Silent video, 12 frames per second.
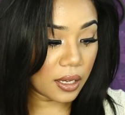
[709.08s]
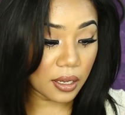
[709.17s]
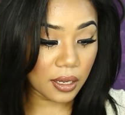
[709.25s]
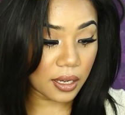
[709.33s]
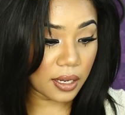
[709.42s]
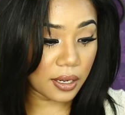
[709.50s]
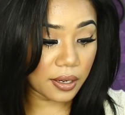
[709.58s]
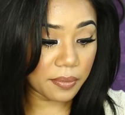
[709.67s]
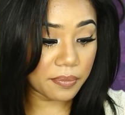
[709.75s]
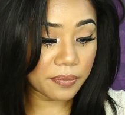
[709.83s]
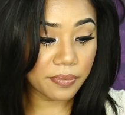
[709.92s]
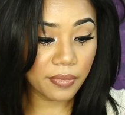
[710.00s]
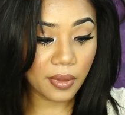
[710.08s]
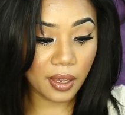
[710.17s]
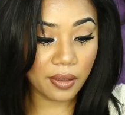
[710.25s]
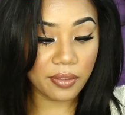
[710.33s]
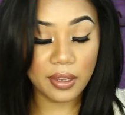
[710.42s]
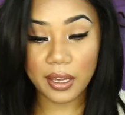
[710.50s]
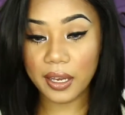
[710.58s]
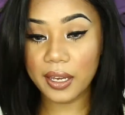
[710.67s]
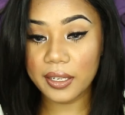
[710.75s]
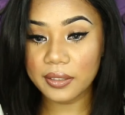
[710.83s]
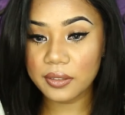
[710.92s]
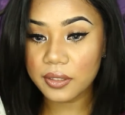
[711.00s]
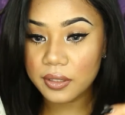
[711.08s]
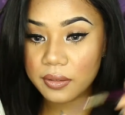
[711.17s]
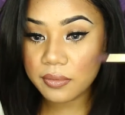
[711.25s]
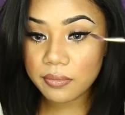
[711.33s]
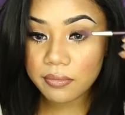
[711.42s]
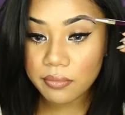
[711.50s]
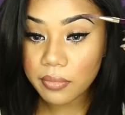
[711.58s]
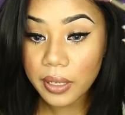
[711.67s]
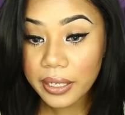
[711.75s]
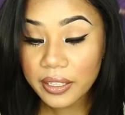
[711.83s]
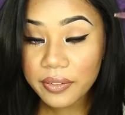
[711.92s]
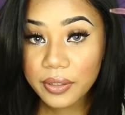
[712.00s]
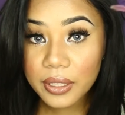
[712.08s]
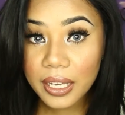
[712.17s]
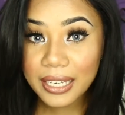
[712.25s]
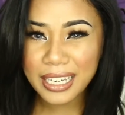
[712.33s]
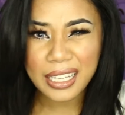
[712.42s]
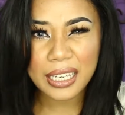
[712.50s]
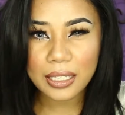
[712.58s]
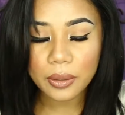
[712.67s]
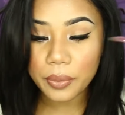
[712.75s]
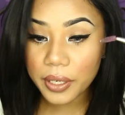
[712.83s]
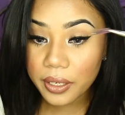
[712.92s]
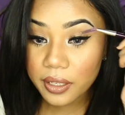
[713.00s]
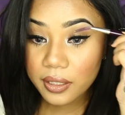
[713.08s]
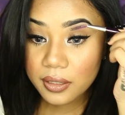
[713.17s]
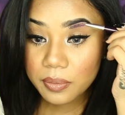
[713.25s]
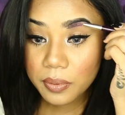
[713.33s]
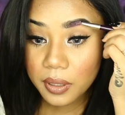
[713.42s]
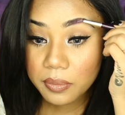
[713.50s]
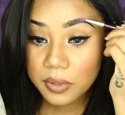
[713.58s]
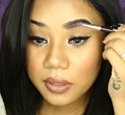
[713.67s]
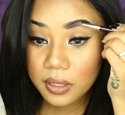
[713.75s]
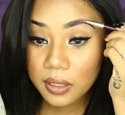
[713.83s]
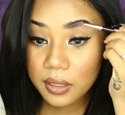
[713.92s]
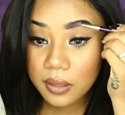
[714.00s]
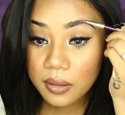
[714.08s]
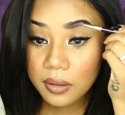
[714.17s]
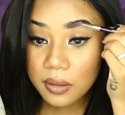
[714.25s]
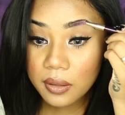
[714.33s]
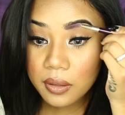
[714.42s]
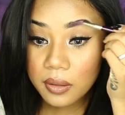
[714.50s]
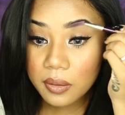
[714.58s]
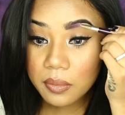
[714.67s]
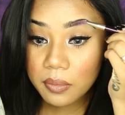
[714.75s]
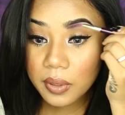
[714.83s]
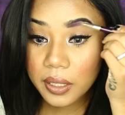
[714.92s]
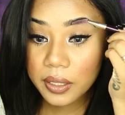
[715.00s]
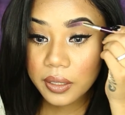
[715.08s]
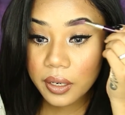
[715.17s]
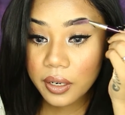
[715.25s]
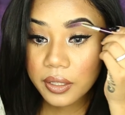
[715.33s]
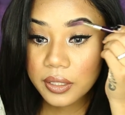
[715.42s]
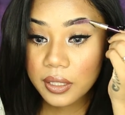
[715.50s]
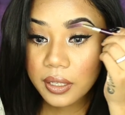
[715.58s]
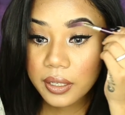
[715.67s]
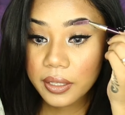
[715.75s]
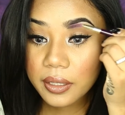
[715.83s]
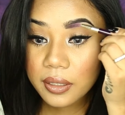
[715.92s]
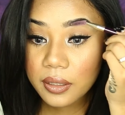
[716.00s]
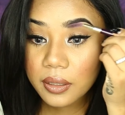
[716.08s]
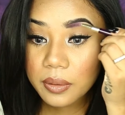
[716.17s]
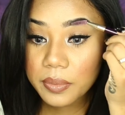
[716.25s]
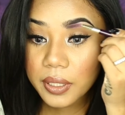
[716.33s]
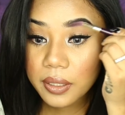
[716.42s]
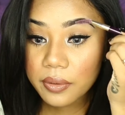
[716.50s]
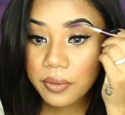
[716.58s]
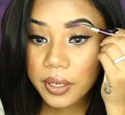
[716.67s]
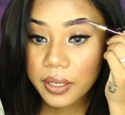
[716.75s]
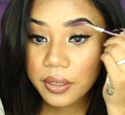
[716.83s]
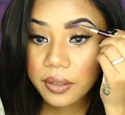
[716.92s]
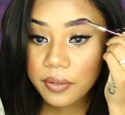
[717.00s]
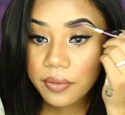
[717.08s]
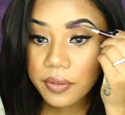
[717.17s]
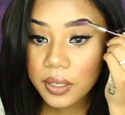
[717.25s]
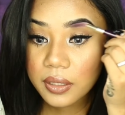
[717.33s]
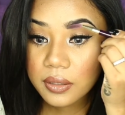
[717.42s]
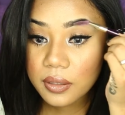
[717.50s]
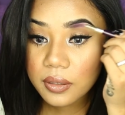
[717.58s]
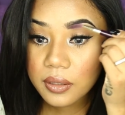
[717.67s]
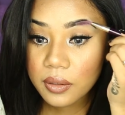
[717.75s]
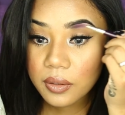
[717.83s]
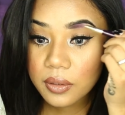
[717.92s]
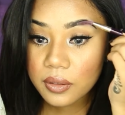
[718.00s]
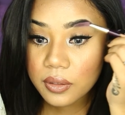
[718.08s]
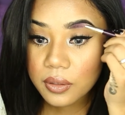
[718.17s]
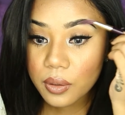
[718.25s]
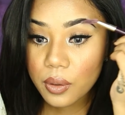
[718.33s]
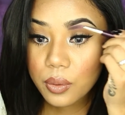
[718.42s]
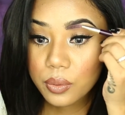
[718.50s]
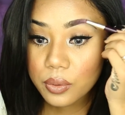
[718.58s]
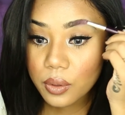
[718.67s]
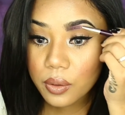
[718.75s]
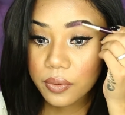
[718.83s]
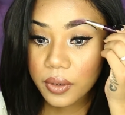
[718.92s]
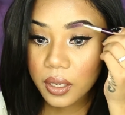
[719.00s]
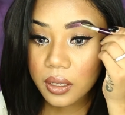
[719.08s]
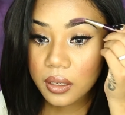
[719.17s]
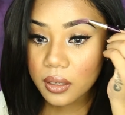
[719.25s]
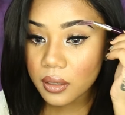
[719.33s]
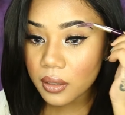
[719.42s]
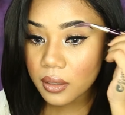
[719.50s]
After that, just blend if you like. I like it the way it is, but I'm just gonna blend the harsh line a little bit right in the front so it don't look so fake.